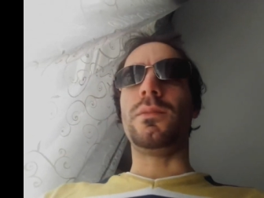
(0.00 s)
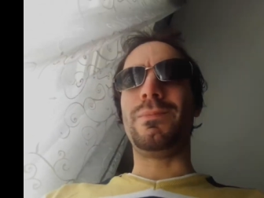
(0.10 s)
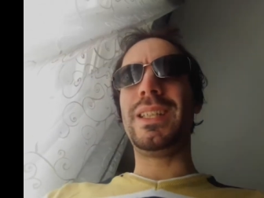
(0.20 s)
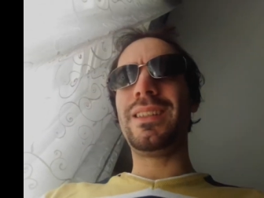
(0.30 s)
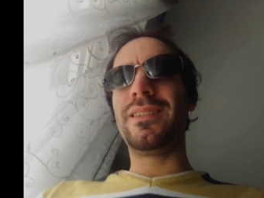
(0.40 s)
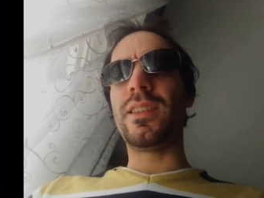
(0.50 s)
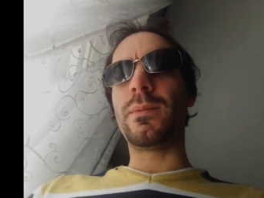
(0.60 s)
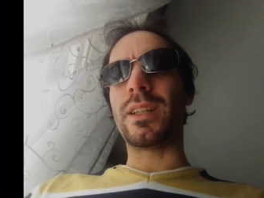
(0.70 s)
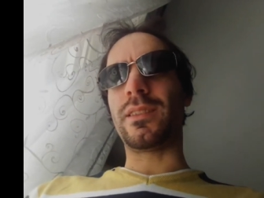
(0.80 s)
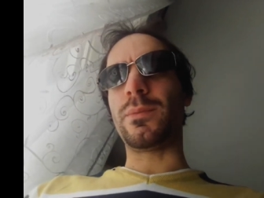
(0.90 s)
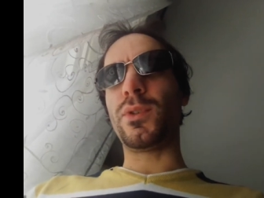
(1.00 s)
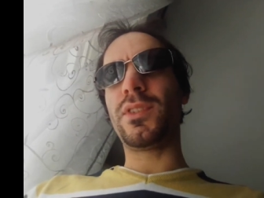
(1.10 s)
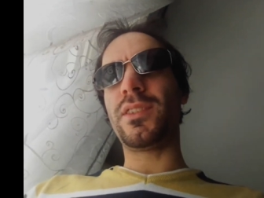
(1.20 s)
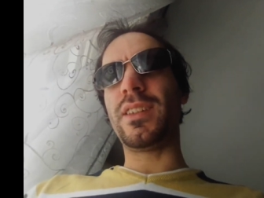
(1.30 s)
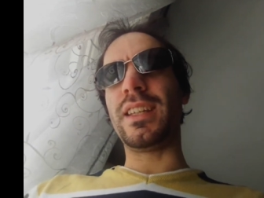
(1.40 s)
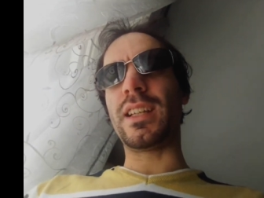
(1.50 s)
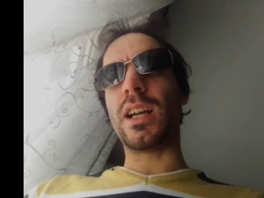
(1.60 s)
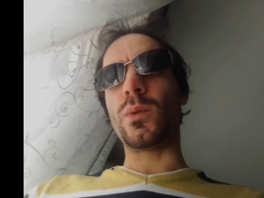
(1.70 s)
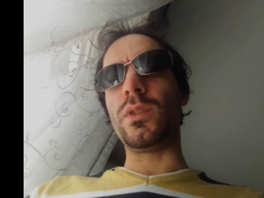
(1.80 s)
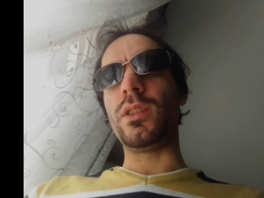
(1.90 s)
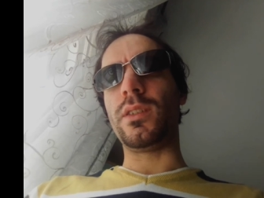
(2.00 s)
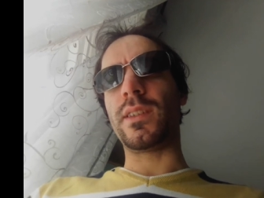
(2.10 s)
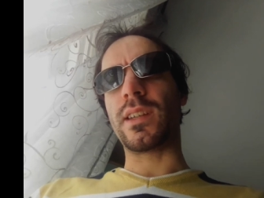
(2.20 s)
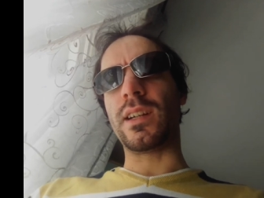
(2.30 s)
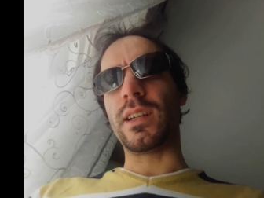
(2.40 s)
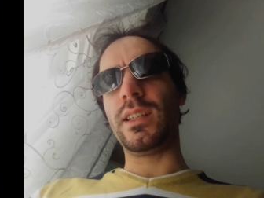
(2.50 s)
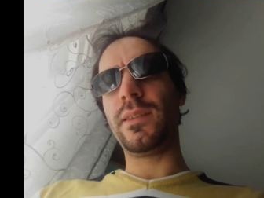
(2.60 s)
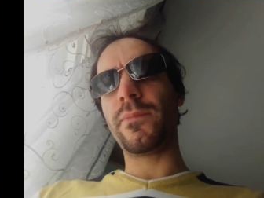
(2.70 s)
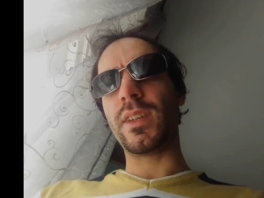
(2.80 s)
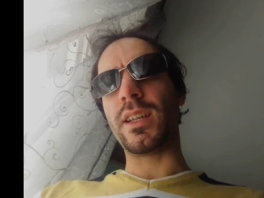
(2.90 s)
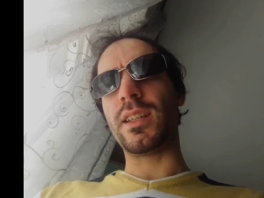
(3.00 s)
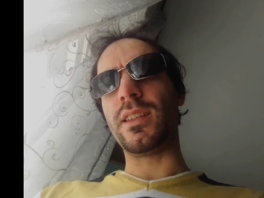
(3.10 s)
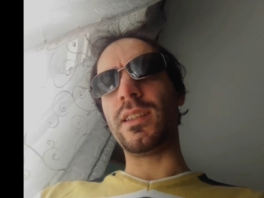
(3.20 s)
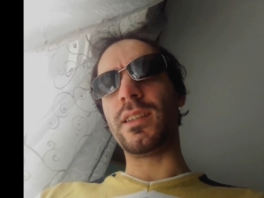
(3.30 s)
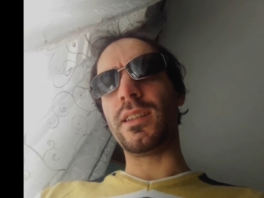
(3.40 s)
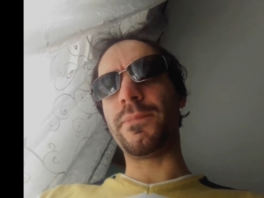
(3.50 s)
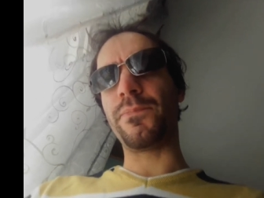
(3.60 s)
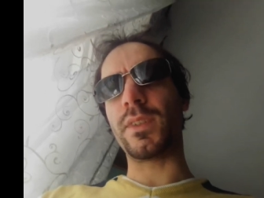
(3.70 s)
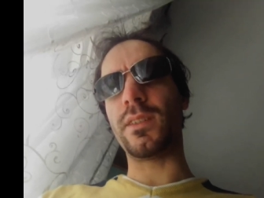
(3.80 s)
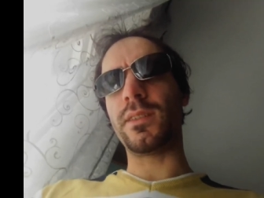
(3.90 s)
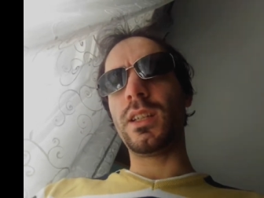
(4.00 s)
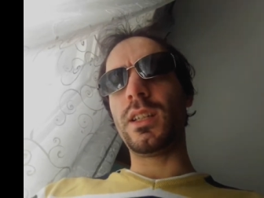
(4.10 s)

mid but mostly cloudy sky, and um, uh,